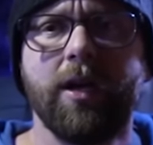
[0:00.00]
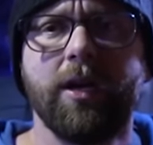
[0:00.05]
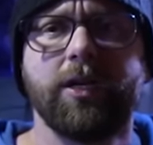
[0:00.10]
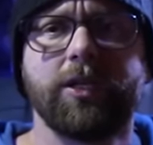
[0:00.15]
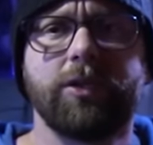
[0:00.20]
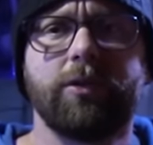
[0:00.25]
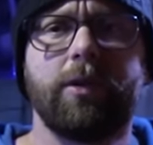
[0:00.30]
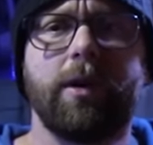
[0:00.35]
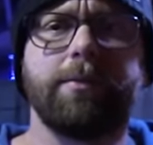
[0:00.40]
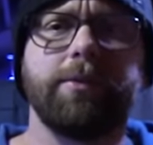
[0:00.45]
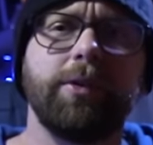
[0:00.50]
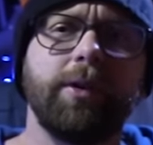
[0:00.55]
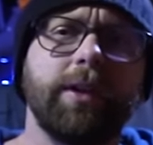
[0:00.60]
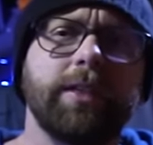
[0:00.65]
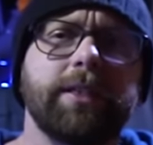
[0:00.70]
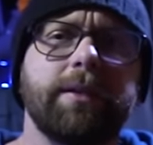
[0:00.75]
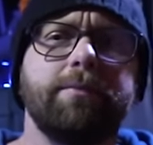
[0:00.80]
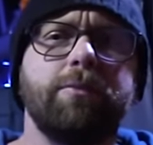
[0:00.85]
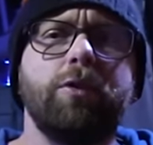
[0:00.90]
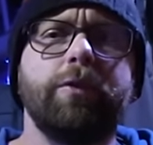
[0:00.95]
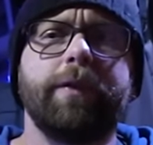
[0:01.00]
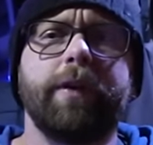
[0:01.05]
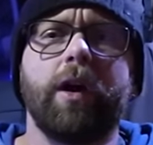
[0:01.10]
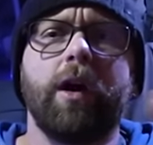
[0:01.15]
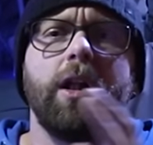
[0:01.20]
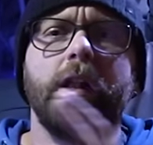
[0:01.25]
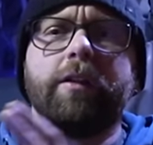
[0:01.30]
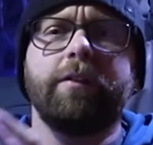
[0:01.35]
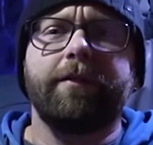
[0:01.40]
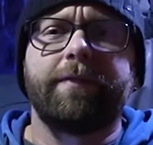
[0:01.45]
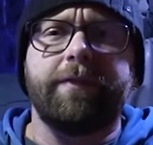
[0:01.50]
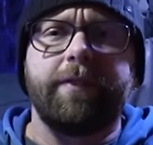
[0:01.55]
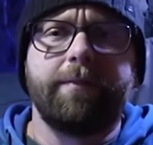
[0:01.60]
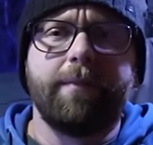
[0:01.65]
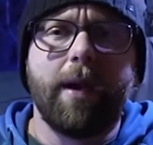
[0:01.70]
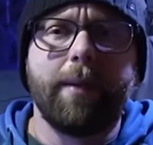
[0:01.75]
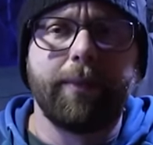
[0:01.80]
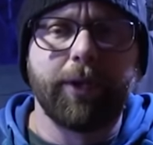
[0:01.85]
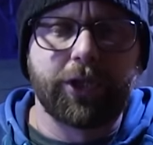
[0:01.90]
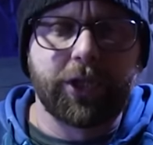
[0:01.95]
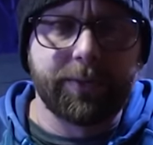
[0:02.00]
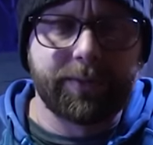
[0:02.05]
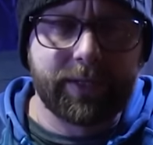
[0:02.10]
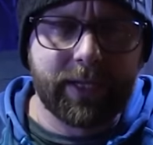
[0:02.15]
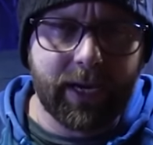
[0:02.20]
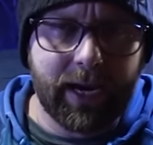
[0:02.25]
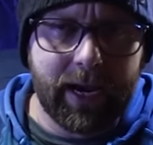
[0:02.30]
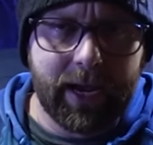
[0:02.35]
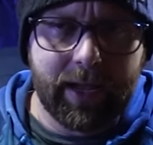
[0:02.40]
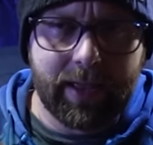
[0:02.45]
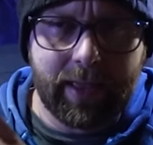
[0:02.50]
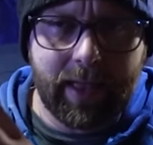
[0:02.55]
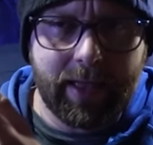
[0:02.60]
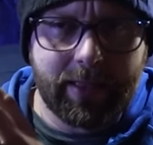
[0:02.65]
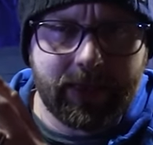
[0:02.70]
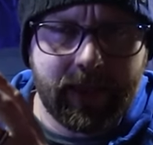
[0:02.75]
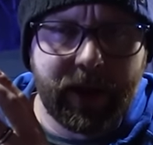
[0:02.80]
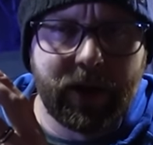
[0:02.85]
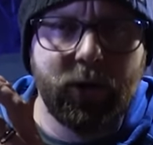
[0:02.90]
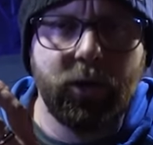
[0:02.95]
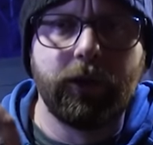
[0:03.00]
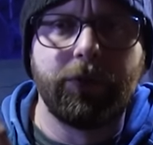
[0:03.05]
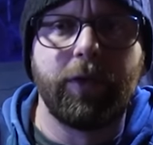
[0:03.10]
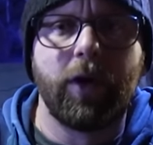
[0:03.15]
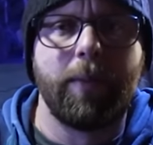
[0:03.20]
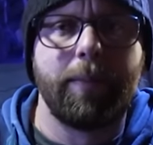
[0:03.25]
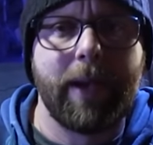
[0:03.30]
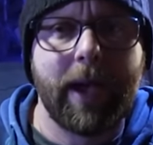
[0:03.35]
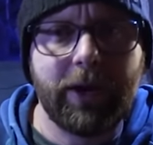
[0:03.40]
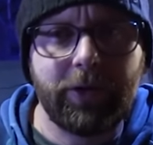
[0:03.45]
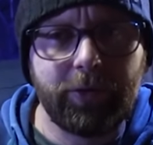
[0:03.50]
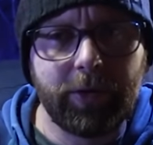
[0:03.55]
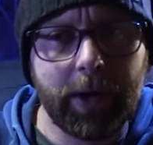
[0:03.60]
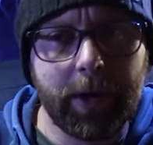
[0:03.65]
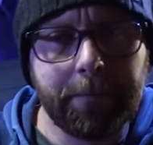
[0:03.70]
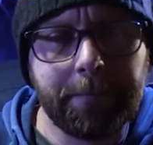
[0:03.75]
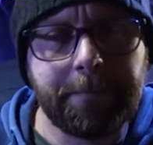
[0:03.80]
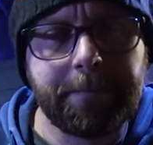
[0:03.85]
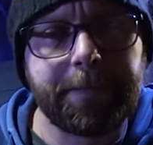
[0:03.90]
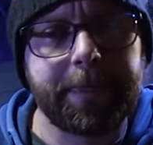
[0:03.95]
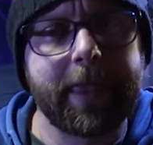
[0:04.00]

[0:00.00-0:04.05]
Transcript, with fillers: So what I'm doing is I'm moving all of the memberships that are over on Patreon,